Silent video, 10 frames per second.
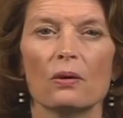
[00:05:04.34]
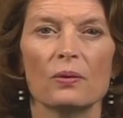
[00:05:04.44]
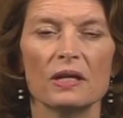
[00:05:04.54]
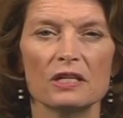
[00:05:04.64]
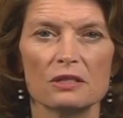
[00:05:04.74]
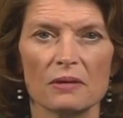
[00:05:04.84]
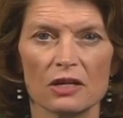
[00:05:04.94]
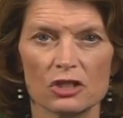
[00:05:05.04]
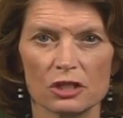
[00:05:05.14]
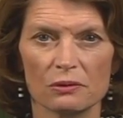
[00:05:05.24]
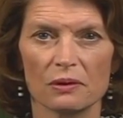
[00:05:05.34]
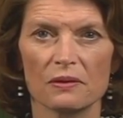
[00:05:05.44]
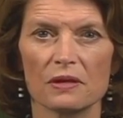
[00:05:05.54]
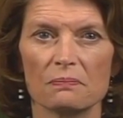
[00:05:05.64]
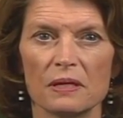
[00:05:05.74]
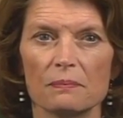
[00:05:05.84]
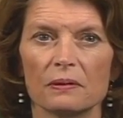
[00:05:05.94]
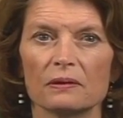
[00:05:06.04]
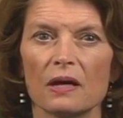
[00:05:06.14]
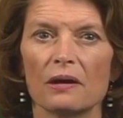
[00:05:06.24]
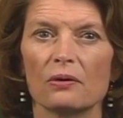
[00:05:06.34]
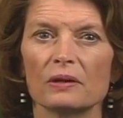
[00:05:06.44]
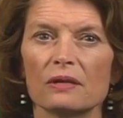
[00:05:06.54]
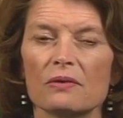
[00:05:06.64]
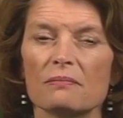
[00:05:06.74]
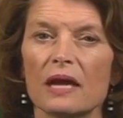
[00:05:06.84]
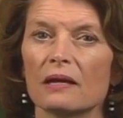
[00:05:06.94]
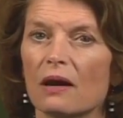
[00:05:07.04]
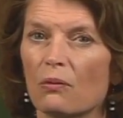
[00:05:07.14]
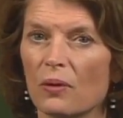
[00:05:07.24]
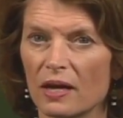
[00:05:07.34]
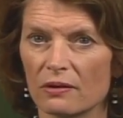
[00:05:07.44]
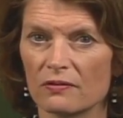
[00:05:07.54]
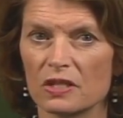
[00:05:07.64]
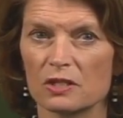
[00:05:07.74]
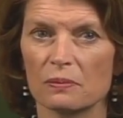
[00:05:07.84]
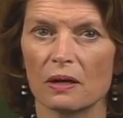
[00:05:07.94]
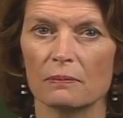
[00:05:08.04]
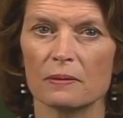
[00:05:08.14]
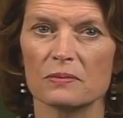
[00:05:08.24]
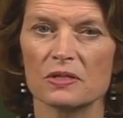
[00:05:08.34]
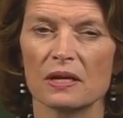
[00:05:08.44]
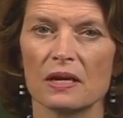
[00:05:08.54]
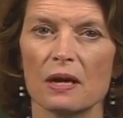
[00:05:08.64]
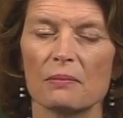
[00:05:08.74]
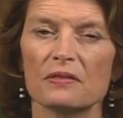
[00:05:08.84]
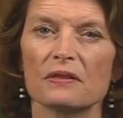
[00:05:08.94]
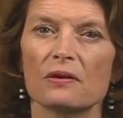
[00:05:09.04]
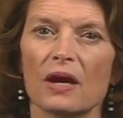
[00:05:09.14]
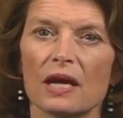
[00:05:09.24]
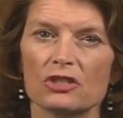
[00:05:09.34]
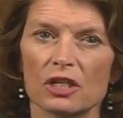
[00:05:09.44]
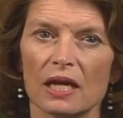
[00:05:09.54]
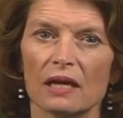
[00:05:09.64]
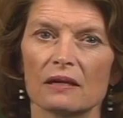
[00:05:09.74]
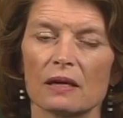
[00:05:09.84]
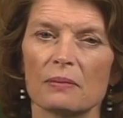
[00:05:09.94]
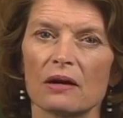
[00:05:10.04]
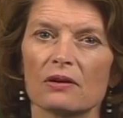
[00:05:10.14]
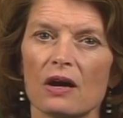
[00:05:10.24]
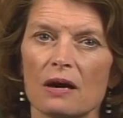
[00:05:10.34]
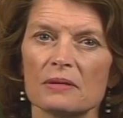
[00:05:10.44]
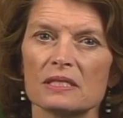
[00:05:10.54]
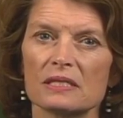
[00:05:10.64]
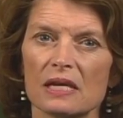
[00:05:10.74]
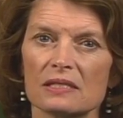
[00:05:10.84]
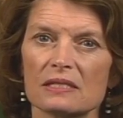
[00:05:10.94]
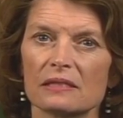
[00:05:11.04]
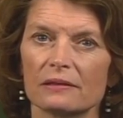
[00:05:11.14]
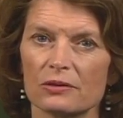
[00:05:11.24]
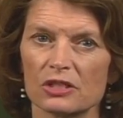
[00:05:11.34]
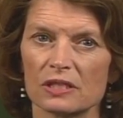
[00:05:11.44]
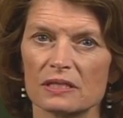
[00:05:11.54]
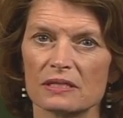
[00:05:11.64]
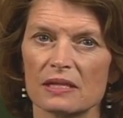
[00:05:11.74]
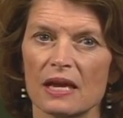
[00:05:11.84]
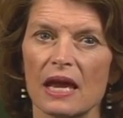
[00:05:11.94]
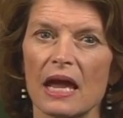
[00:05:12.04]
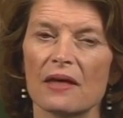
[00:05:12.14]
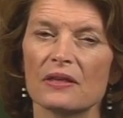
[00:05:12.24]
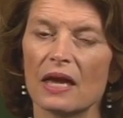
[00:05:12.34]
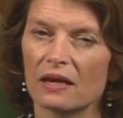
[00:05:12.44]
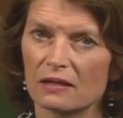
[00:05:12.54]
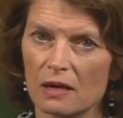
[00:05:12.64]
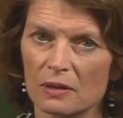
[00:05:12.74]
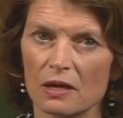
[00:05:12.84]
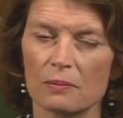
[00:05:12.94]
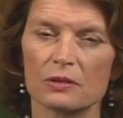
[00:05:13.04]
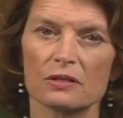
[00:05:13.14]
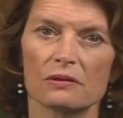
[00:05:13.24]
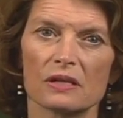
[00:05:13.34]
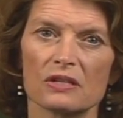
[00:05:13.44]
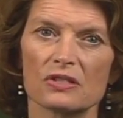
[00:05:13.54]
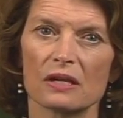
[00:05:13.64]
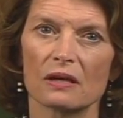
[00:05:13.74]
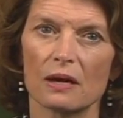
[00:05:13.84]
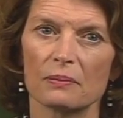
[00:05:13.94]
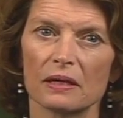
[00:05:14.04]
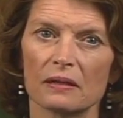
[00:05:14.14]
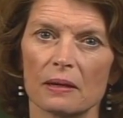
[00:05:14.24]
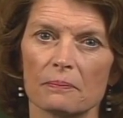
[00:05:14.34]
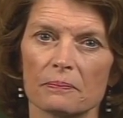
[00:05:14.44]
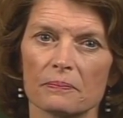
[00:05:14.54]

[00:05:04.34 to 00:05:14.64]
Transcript: We need to make sure that people not only remain aware of these problems, but that they're educated about common sense solutions and the economic opportunities that accompany them.